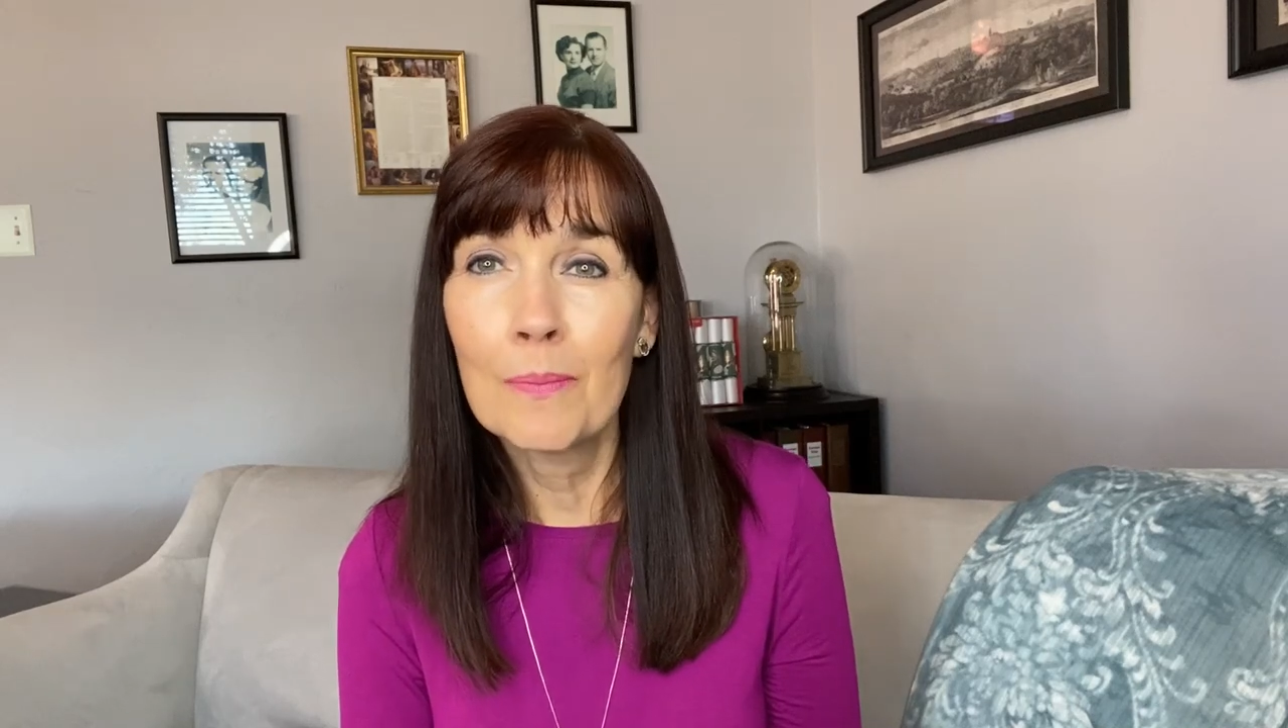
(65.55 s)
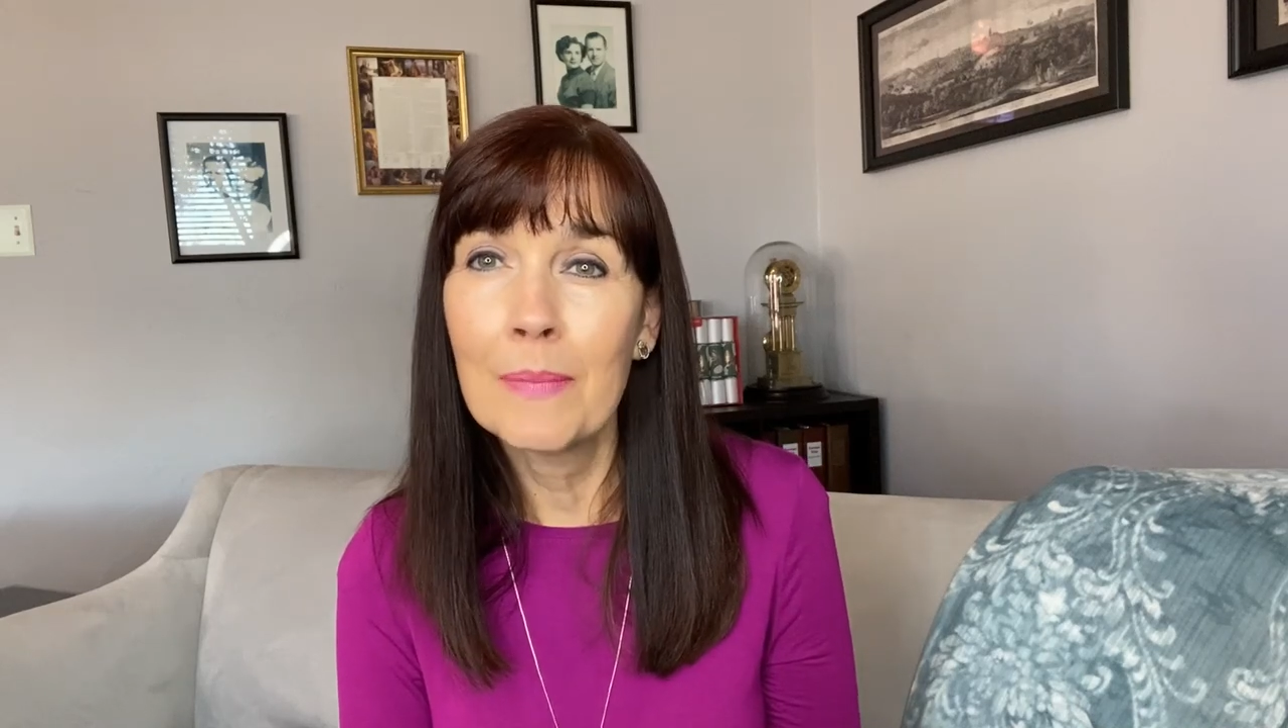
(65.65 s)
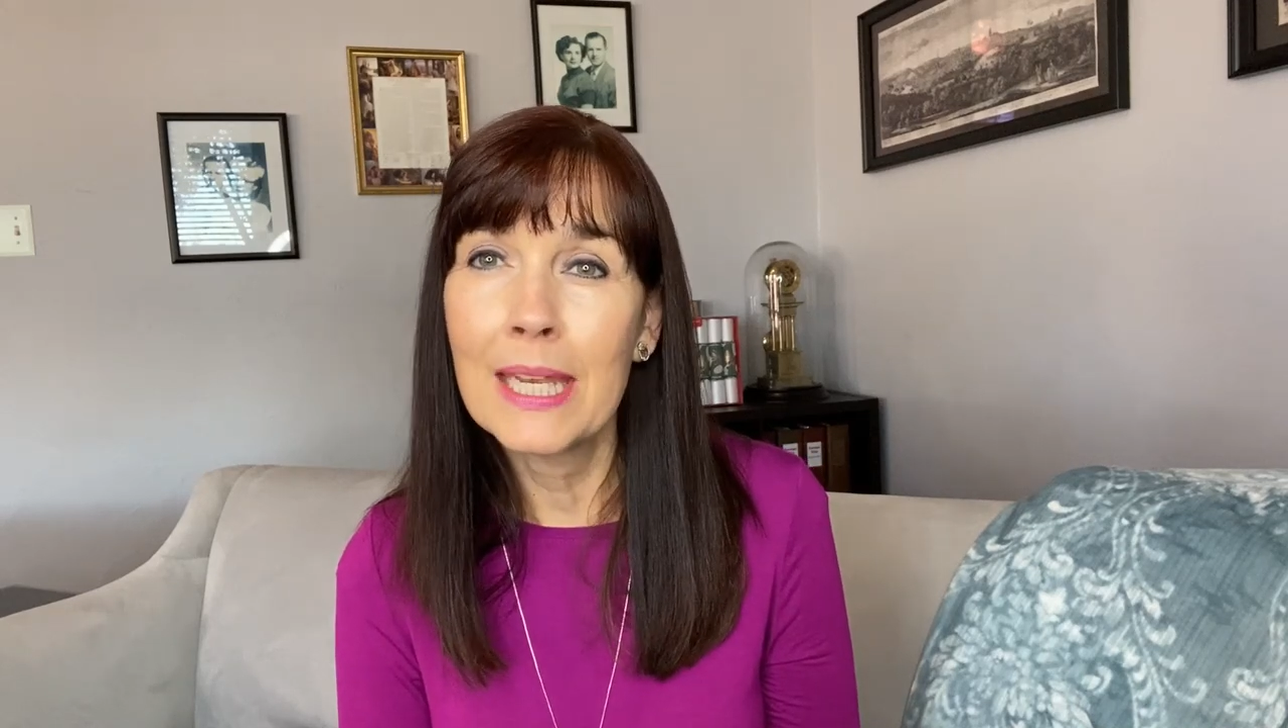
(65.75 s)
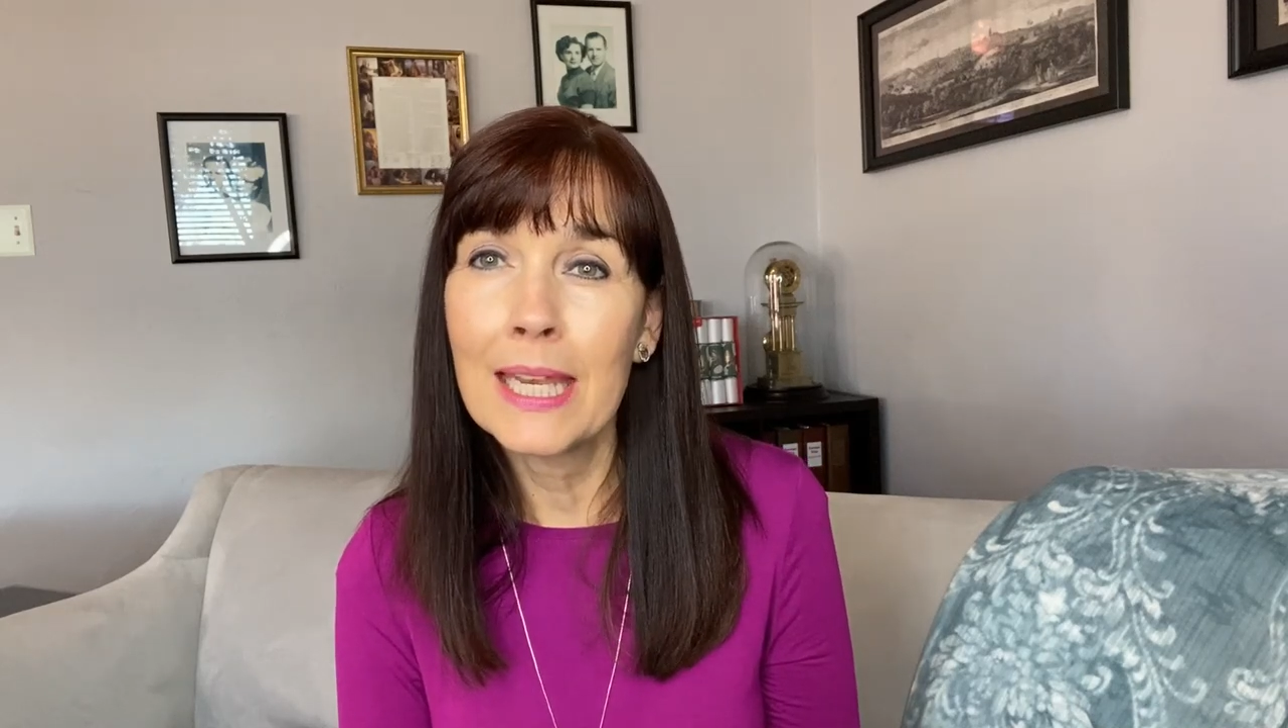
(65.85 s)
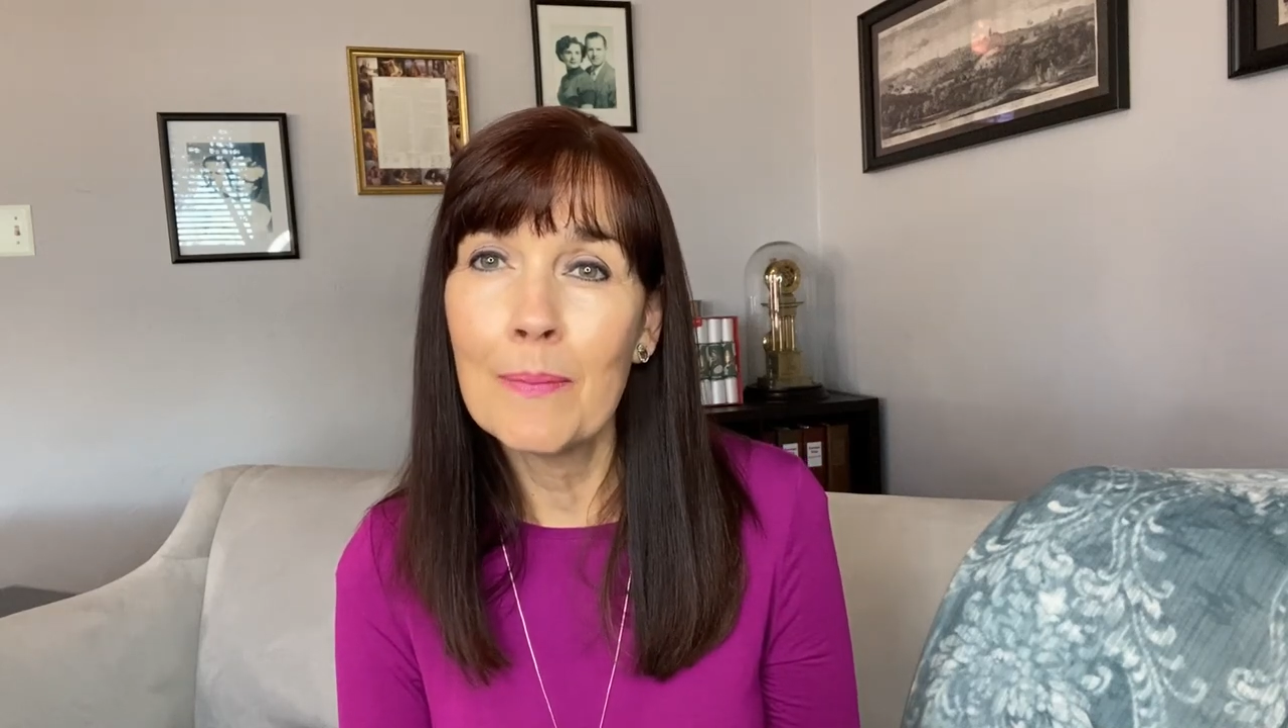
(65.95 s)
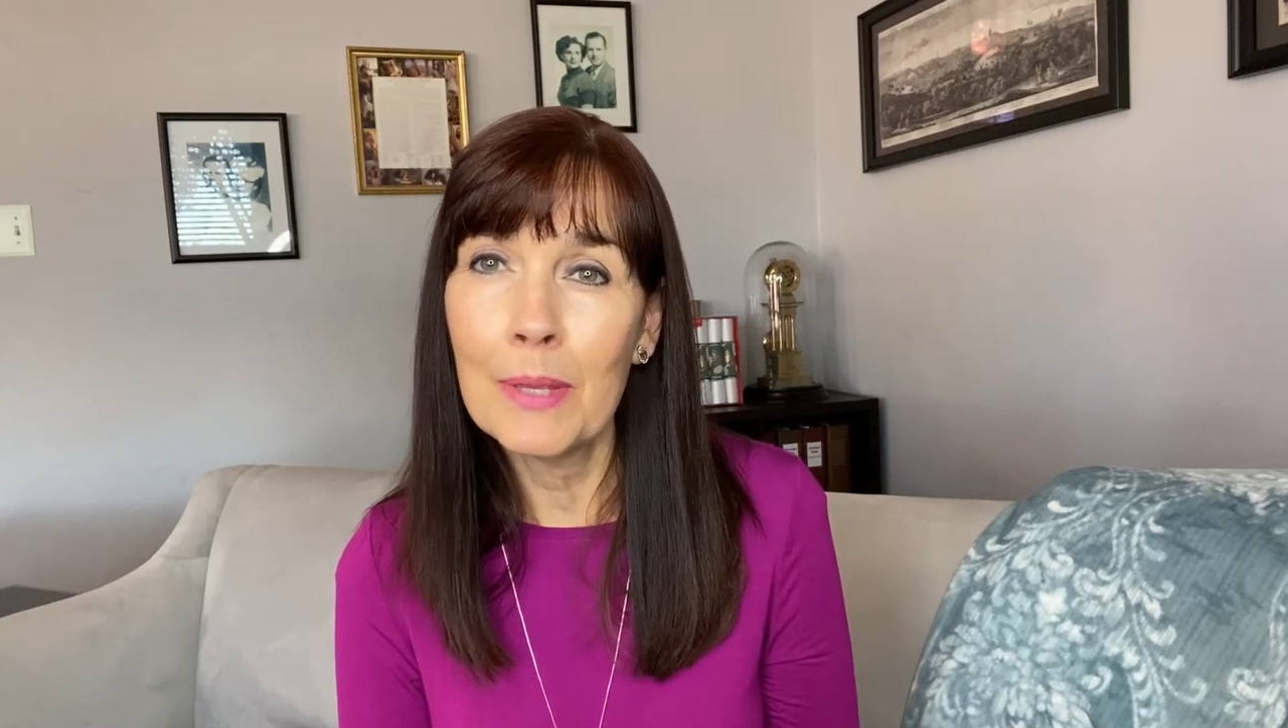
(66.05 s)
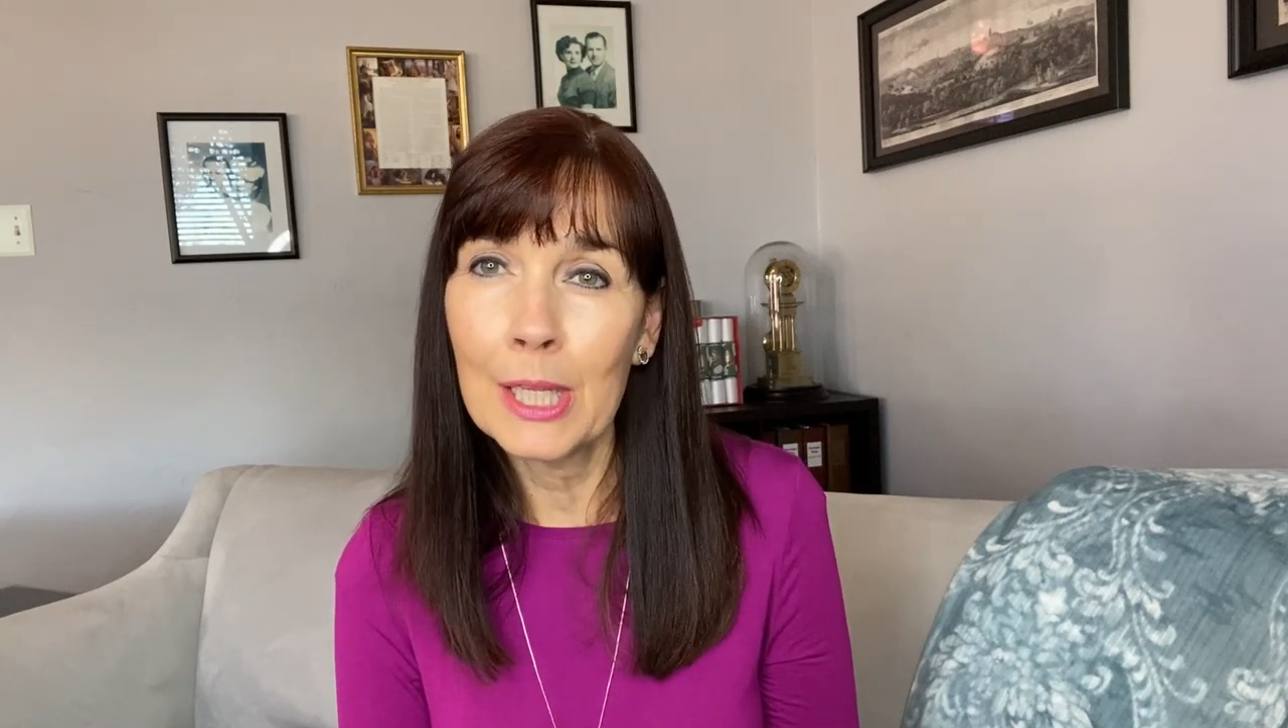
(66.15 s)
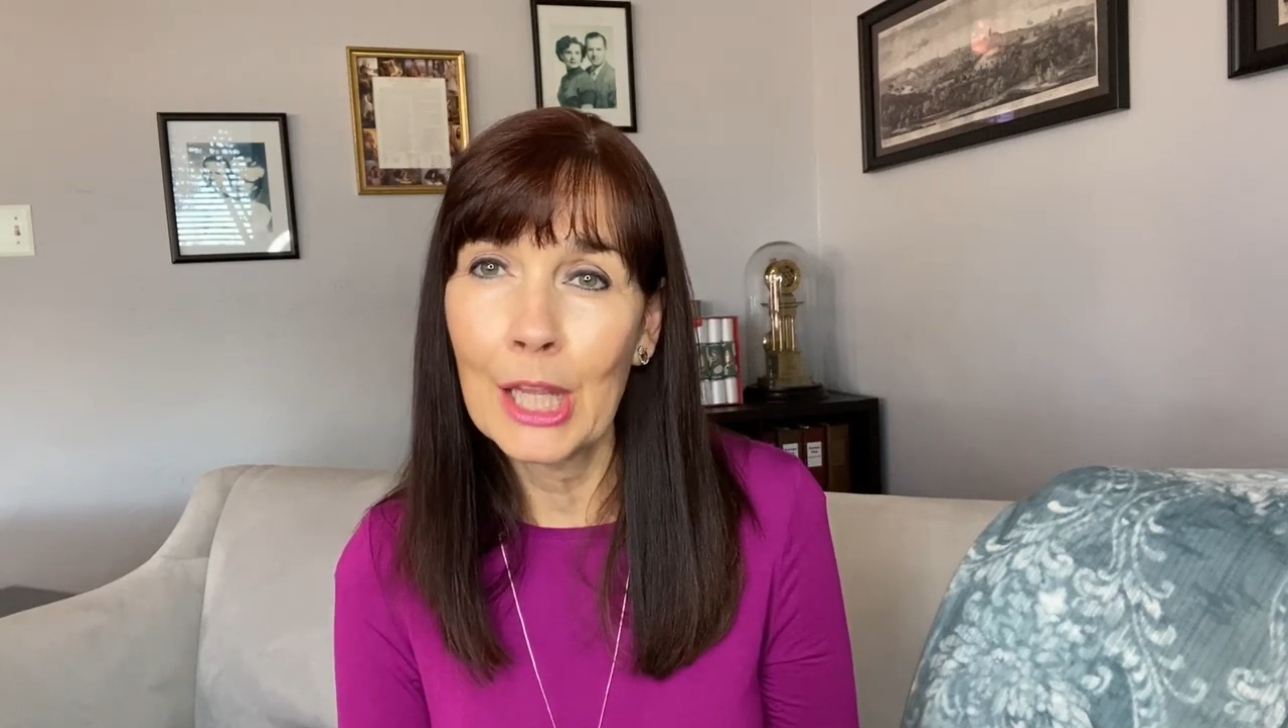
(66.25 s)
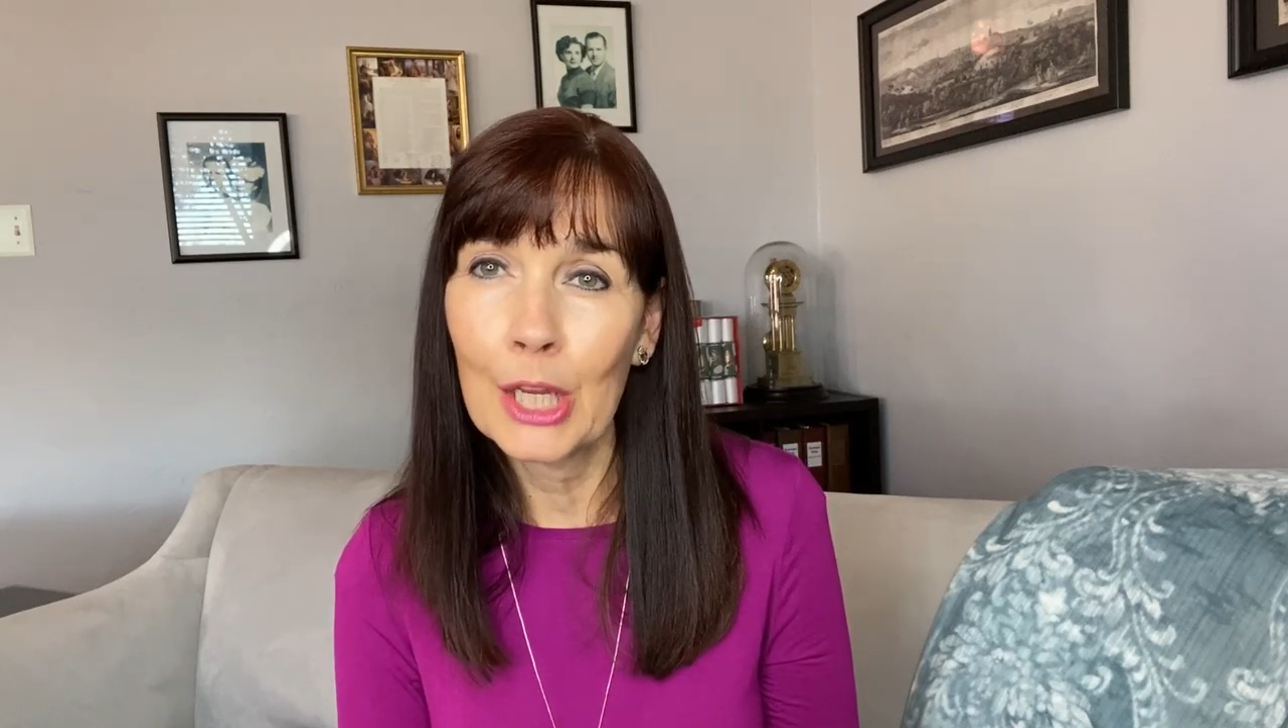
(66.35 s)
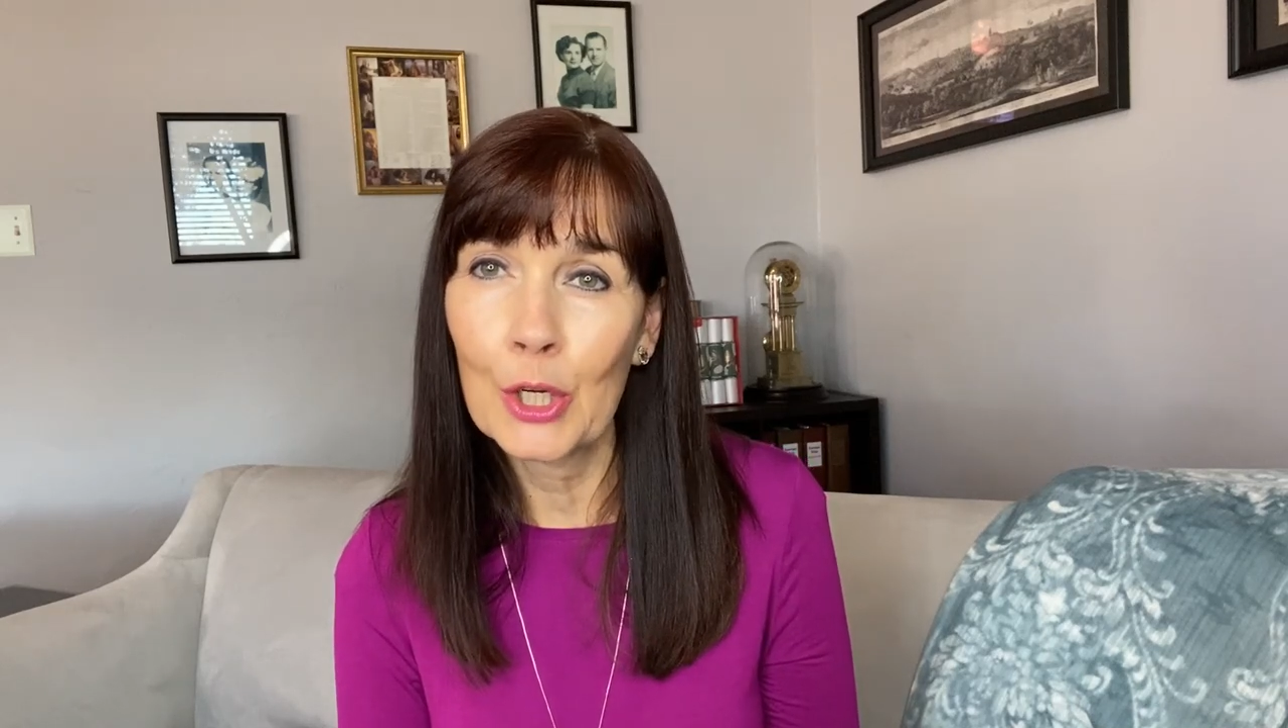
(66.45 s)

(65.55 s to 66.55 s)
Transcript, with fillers: manipulate